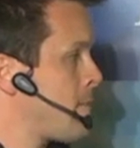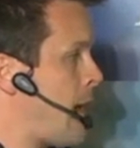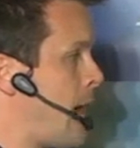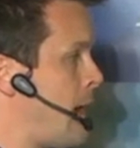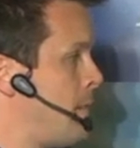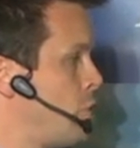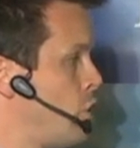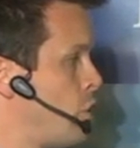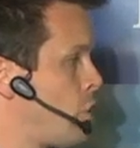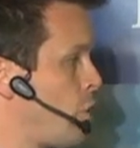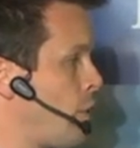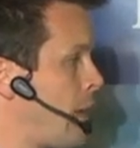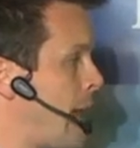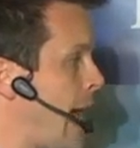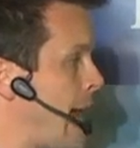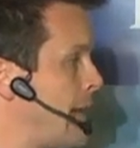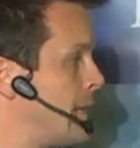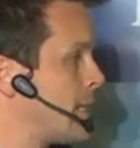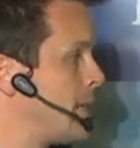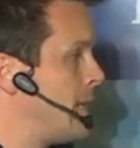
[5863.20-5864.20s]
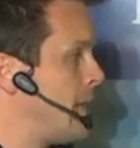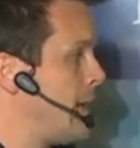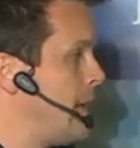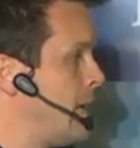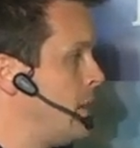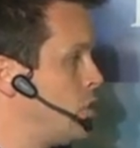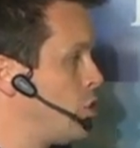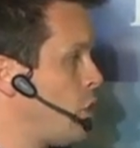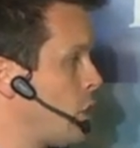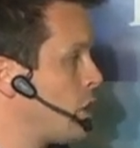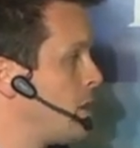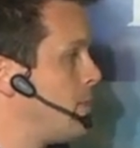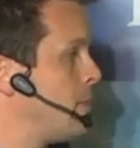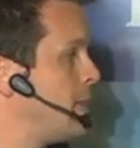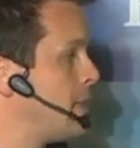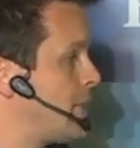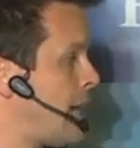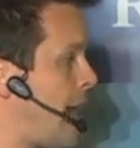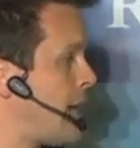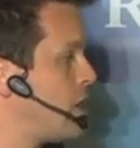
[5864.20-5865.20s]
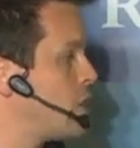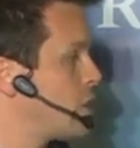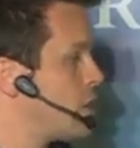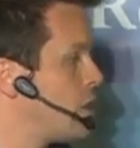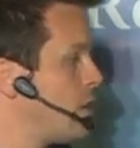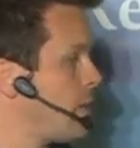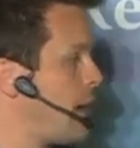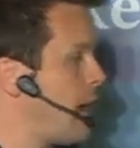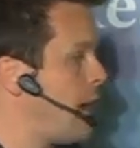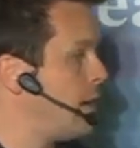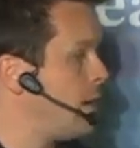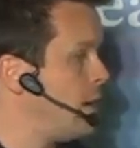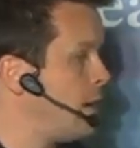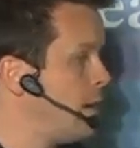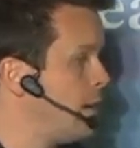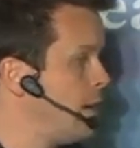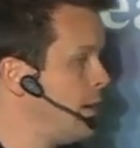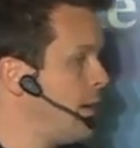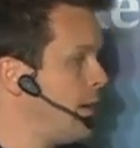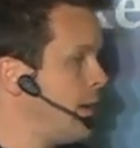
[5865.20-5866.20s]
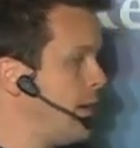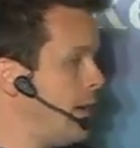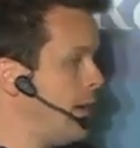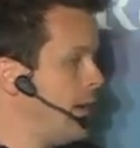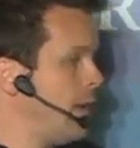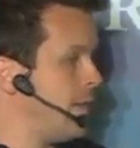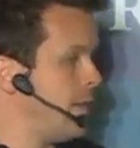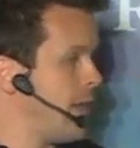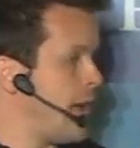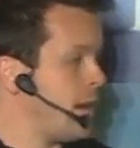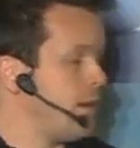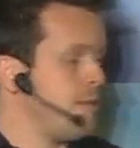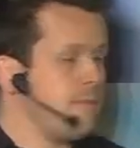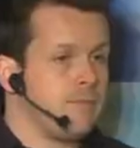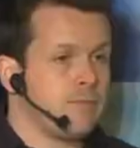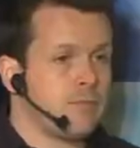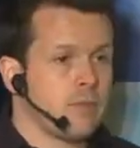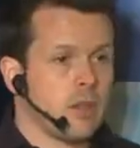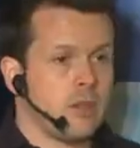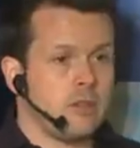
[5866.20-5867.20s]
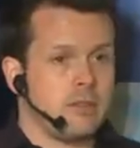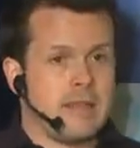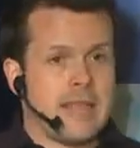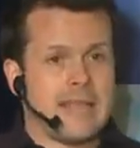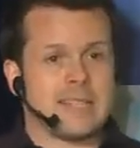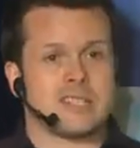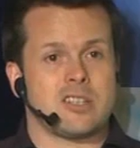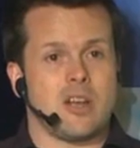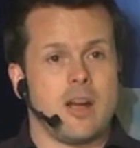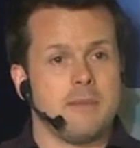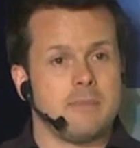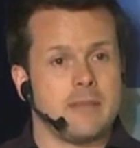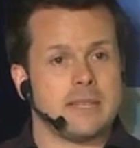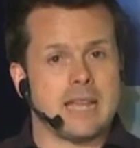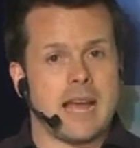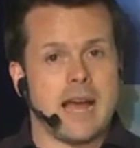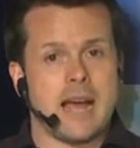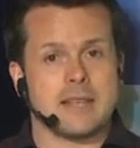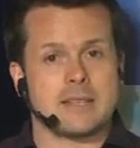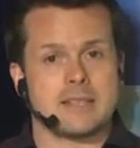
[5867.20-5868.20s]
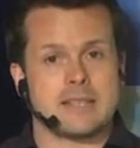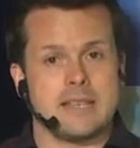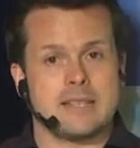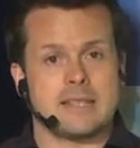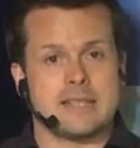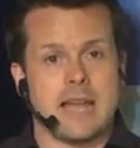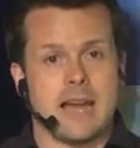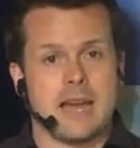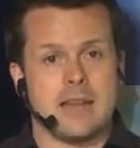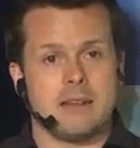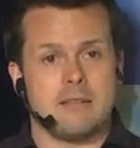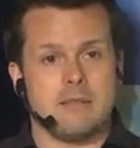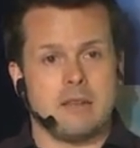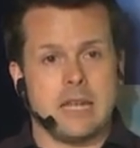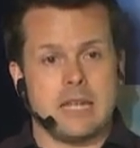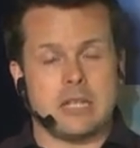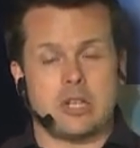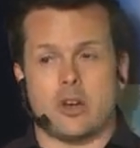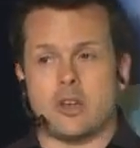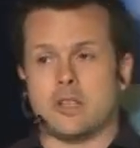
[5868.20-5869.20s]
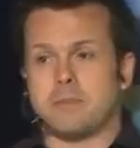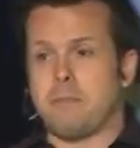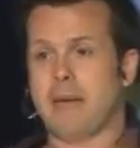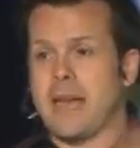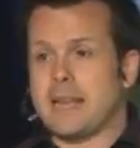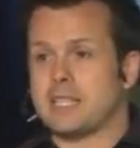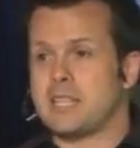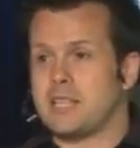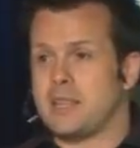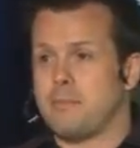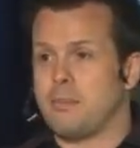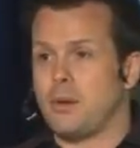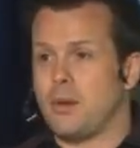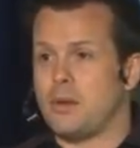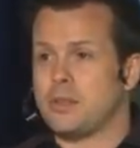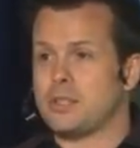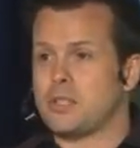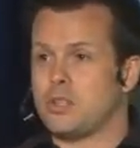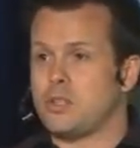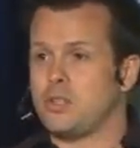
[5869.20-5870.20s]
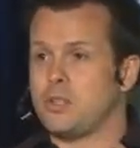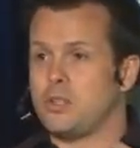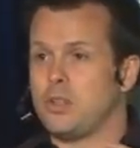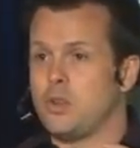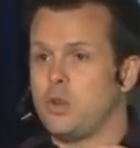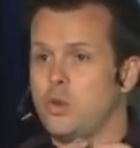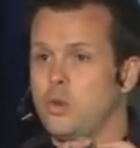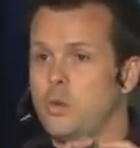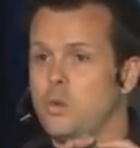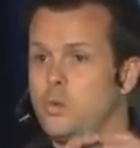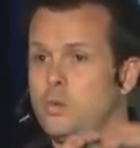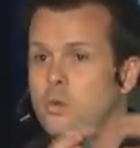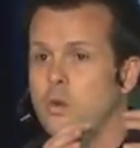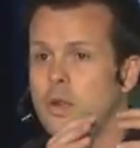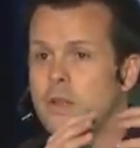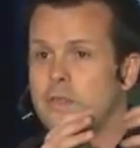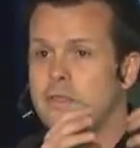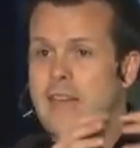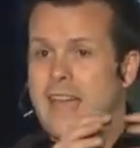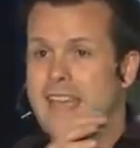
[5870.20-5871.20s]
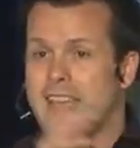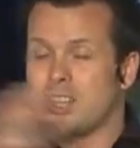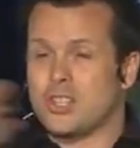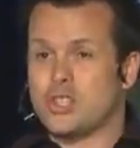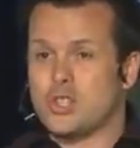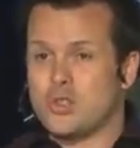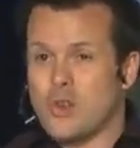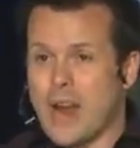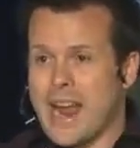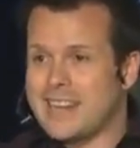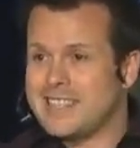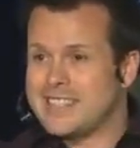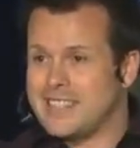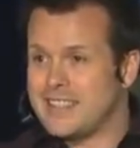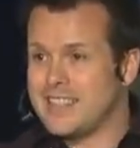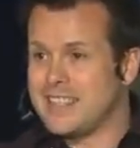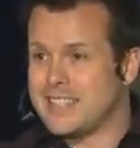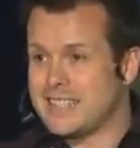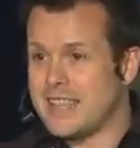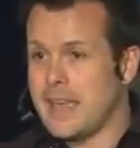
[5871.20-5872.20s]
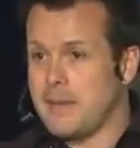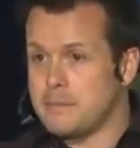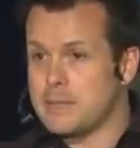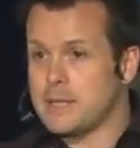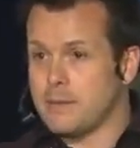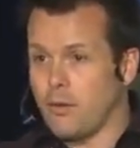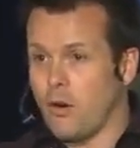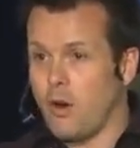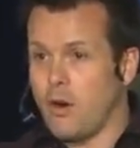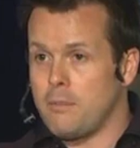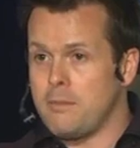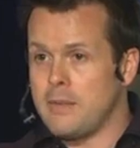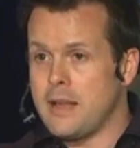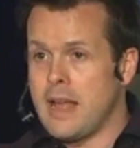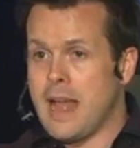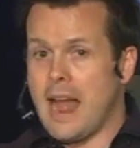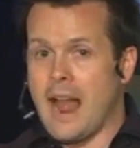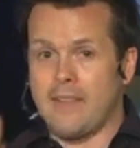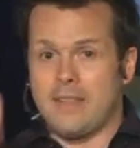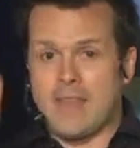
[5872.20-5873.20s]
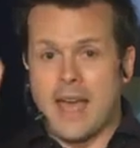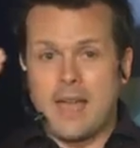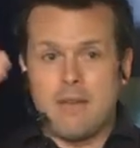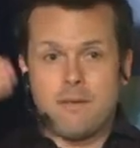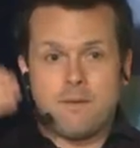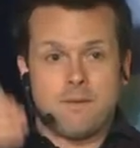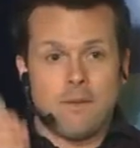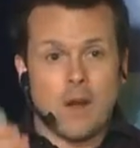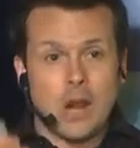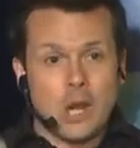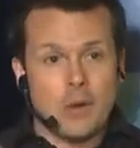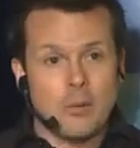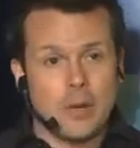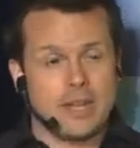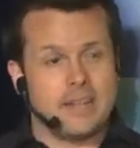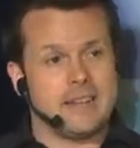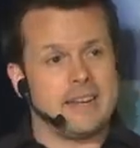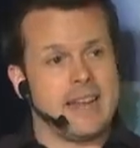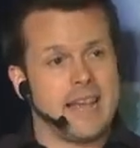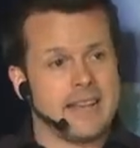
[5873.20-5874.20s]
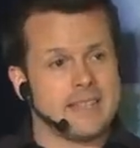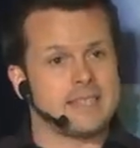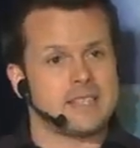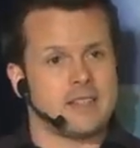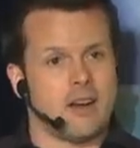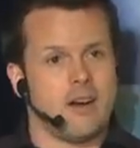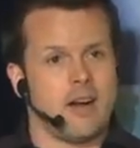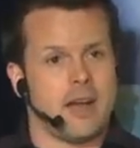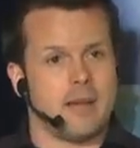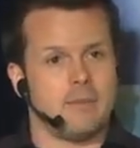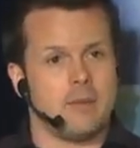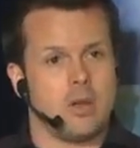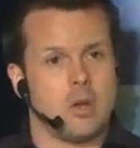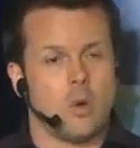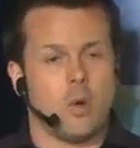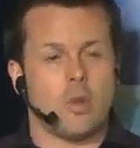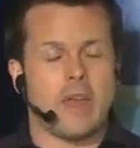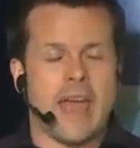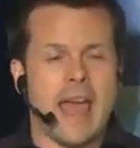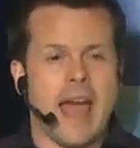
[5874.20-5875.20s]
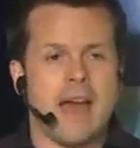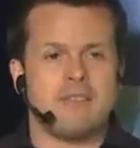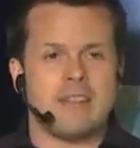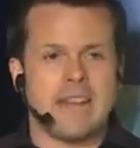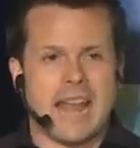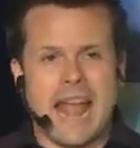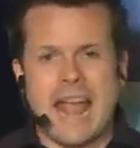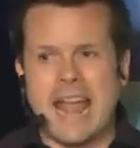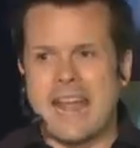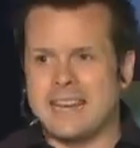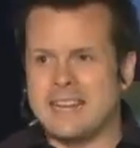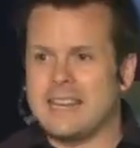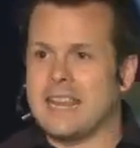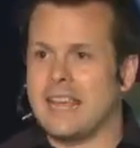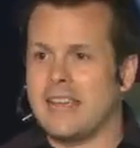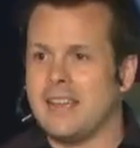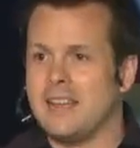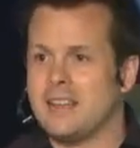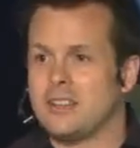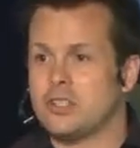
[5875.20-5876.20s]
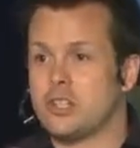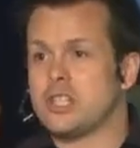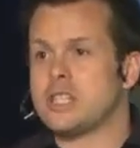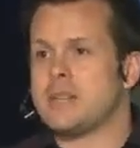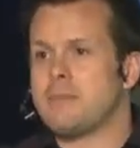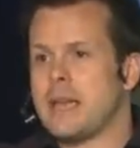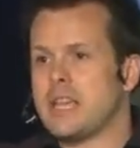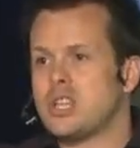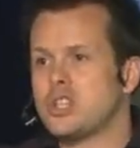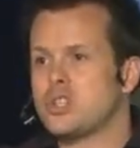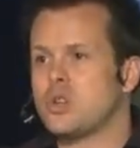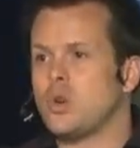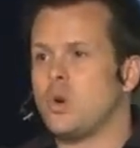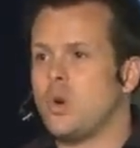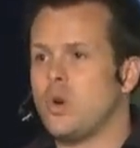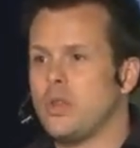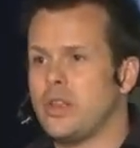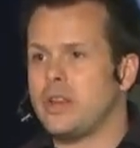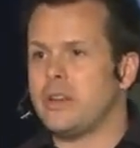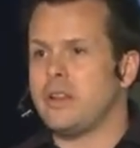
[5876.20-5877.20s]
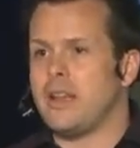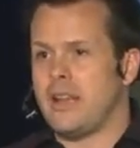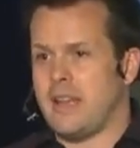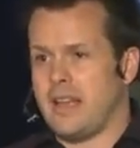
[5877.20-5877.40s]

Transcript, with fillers: Um, you create the documentation around it. Then next time the task is done, it goes back to the person who they extracted the steps from and they follow it next time or they have it handy just to make sure that